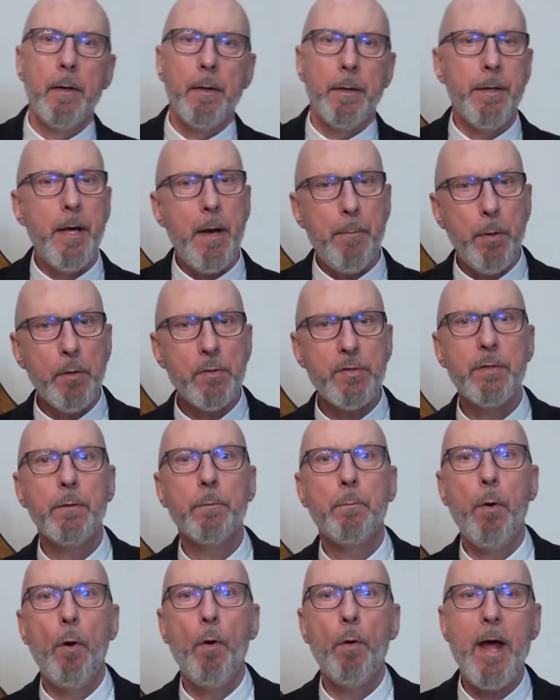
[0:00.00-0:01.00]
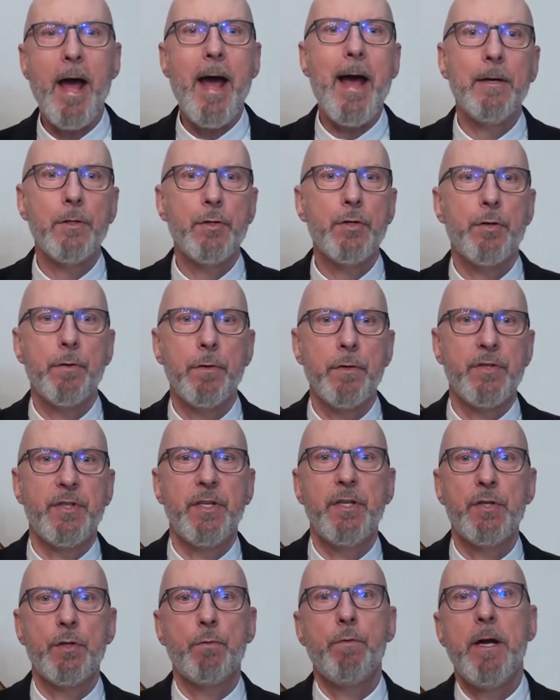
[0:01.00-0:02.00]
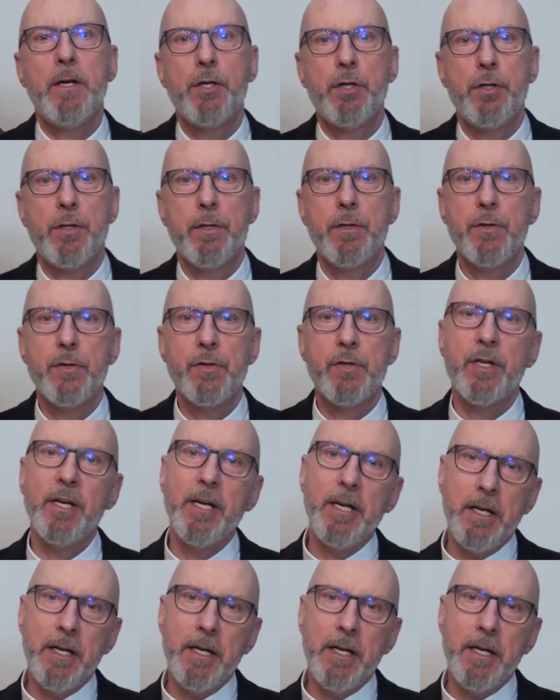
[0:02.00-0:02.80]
The Apostle Paul answers these questions